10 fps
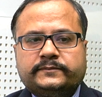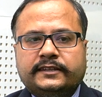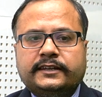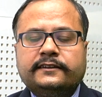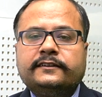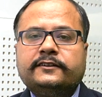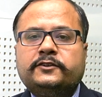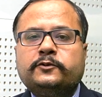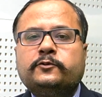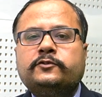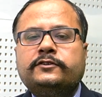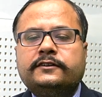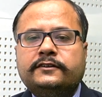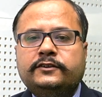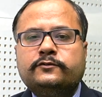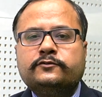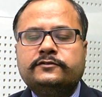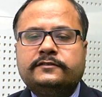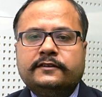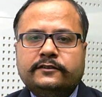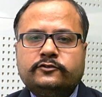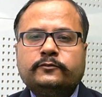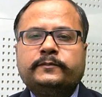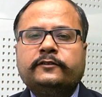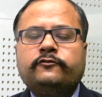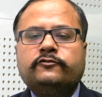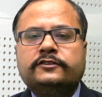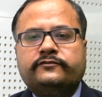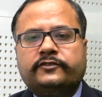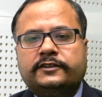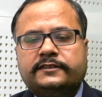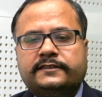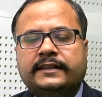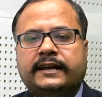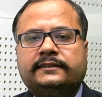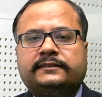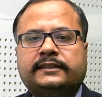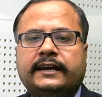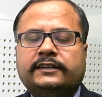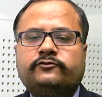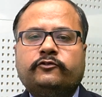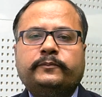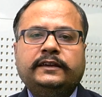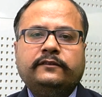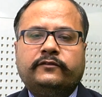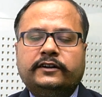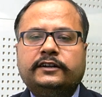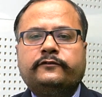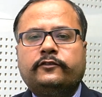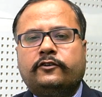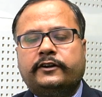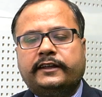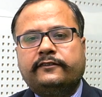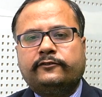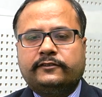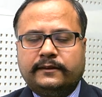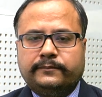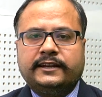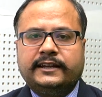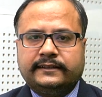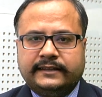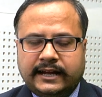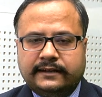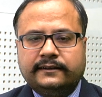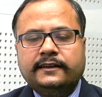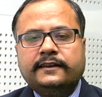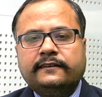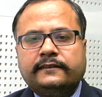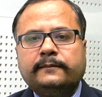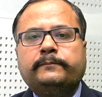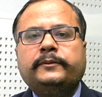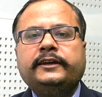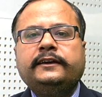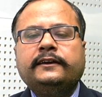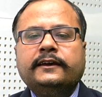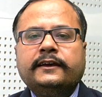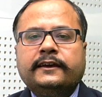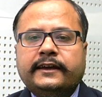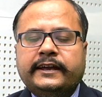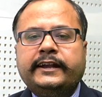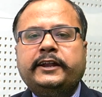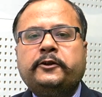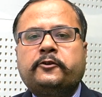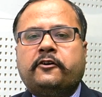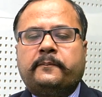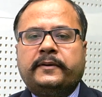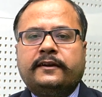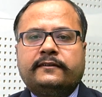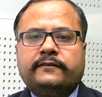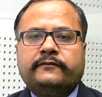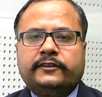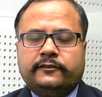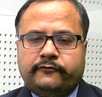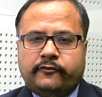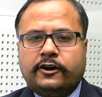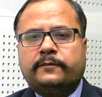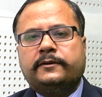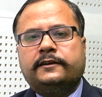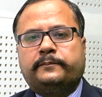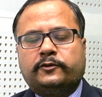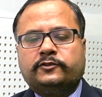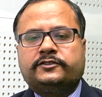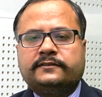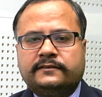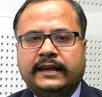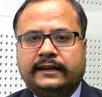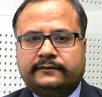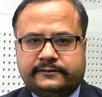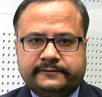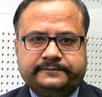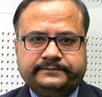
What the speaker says: then don't use superfluous words that thanks for being wonderful audience or something like that. Simply end your topic with a formal approach, thanks.